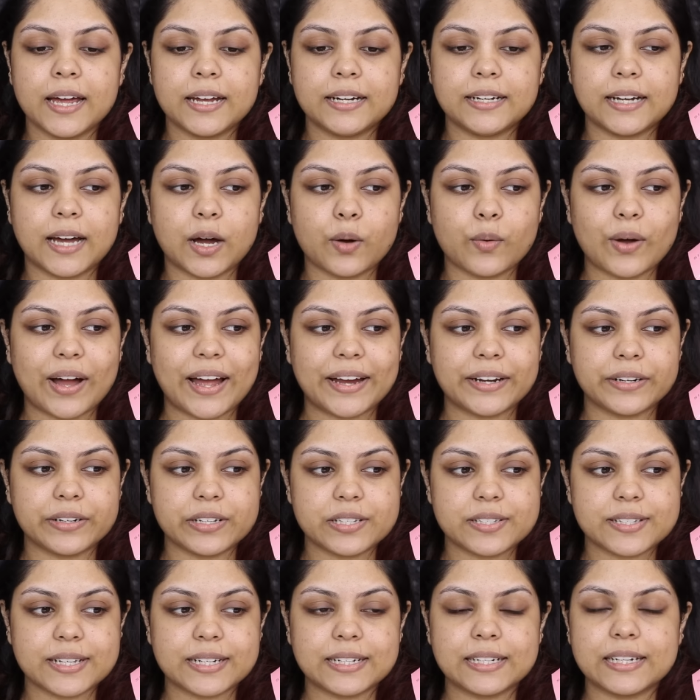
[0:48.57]
Now I
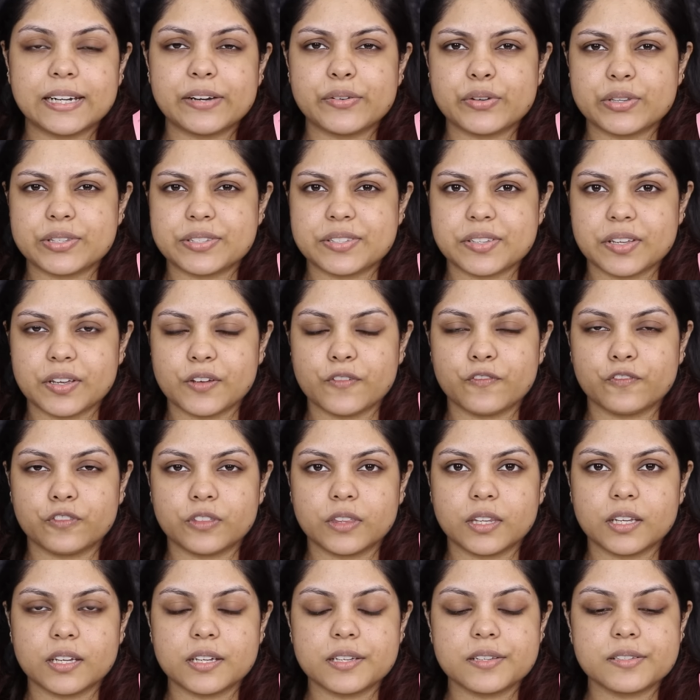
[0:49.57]
recently received
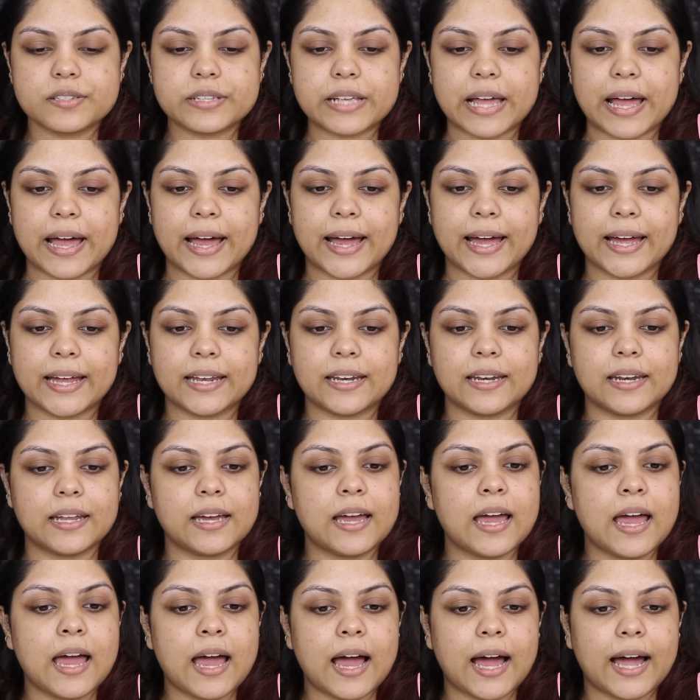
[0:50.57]
this and
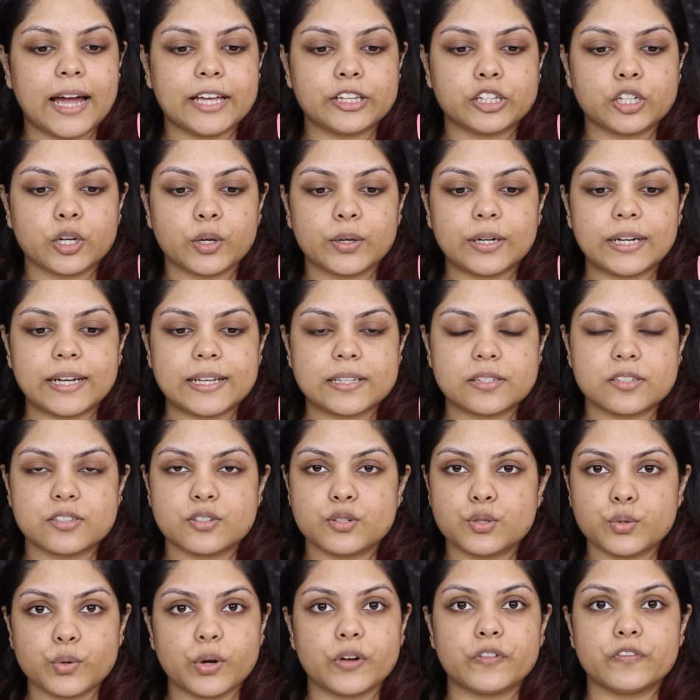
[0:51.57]
I thought let's
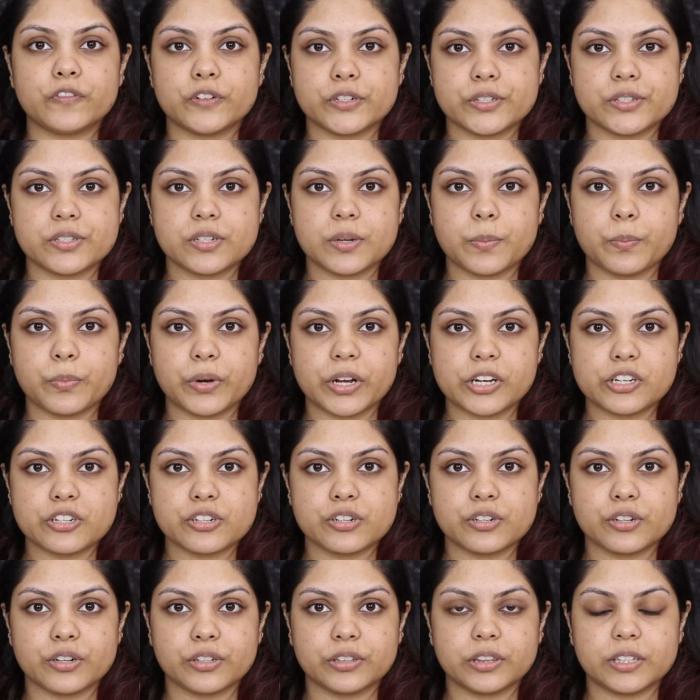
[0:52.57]
do a first
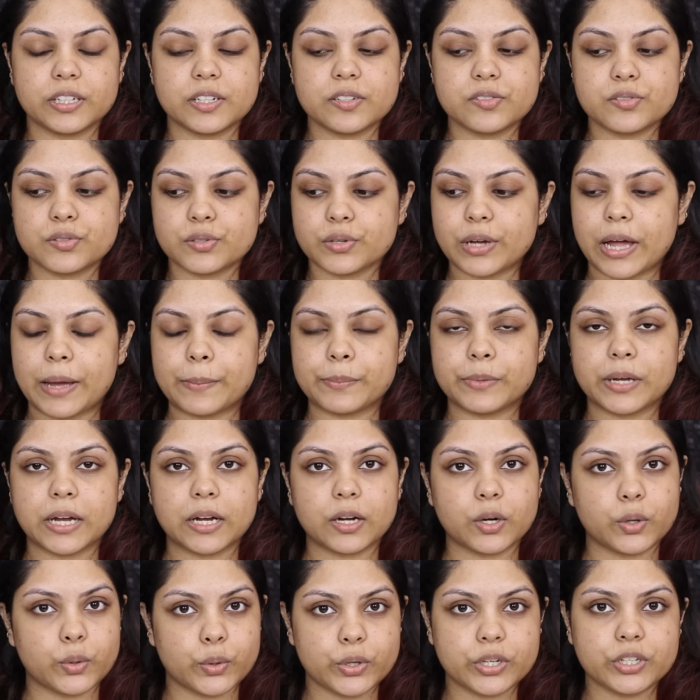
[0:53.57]
impression on this, so I'm
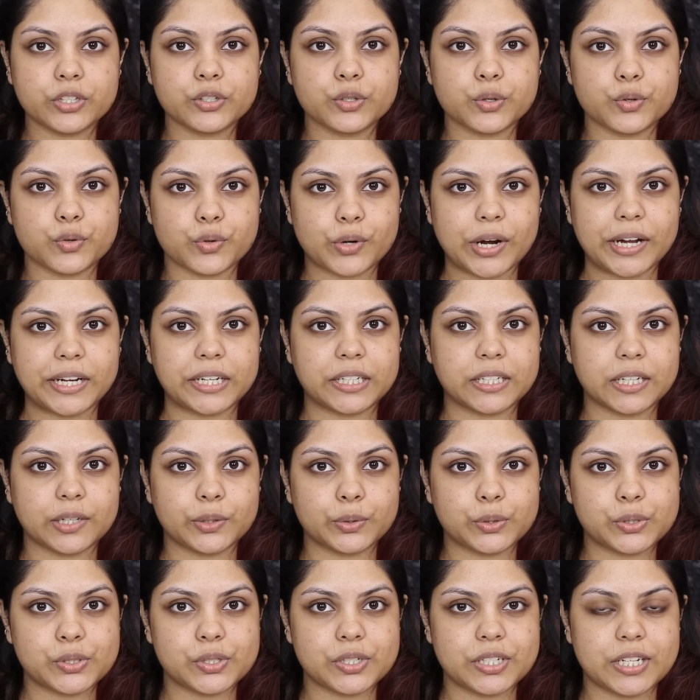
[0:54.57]
going to try it
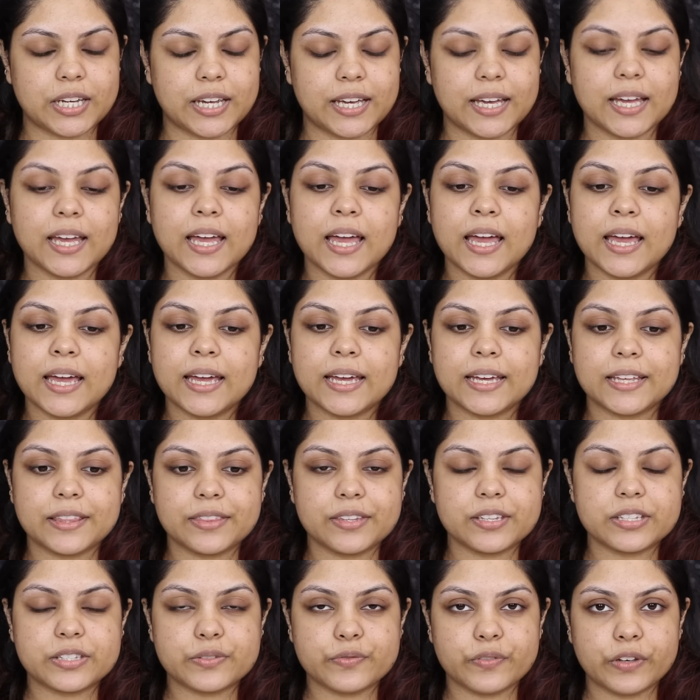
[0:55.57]
out today in
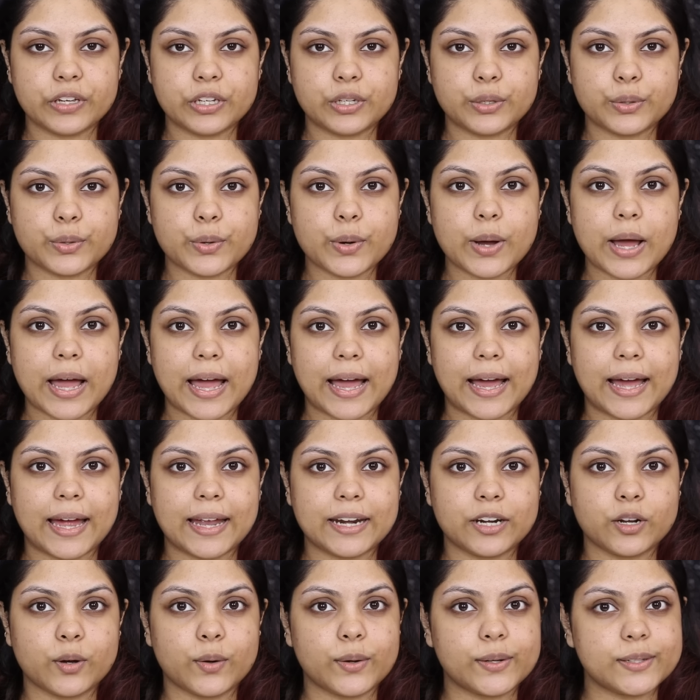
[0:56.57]
this video
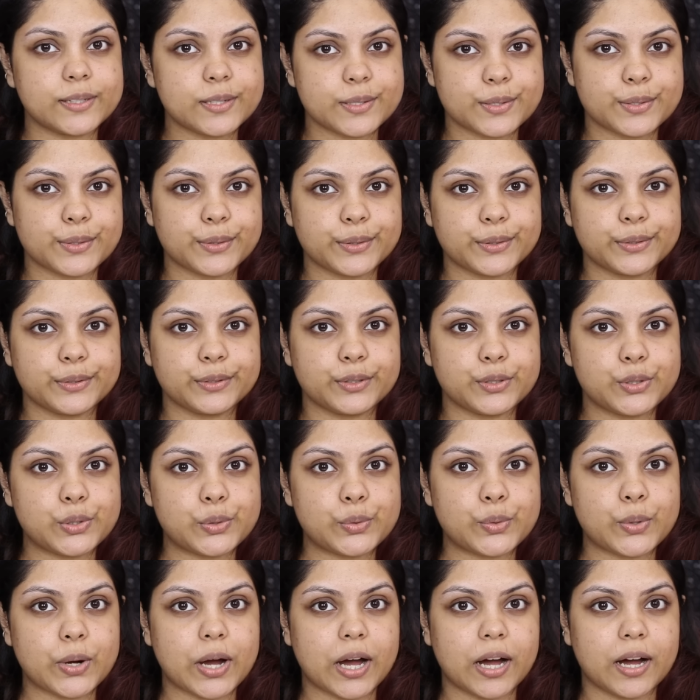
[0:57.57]
and also
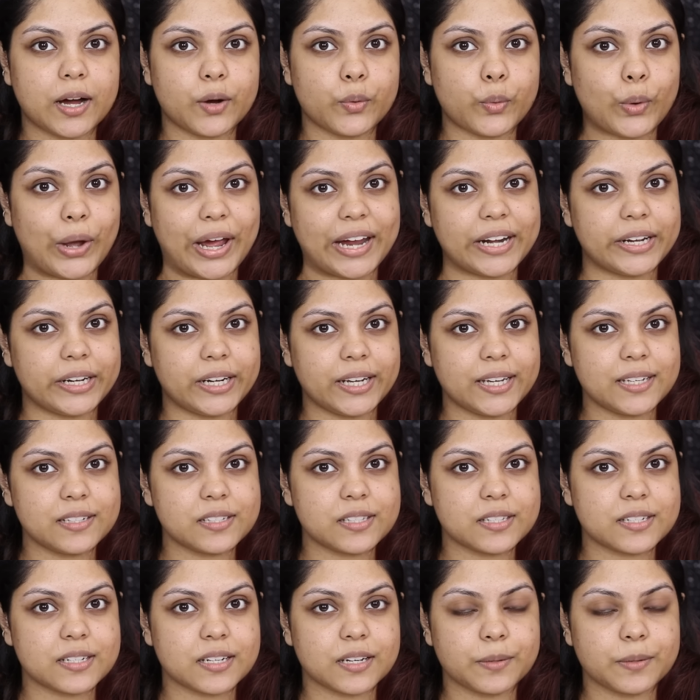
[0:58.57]
do a wear test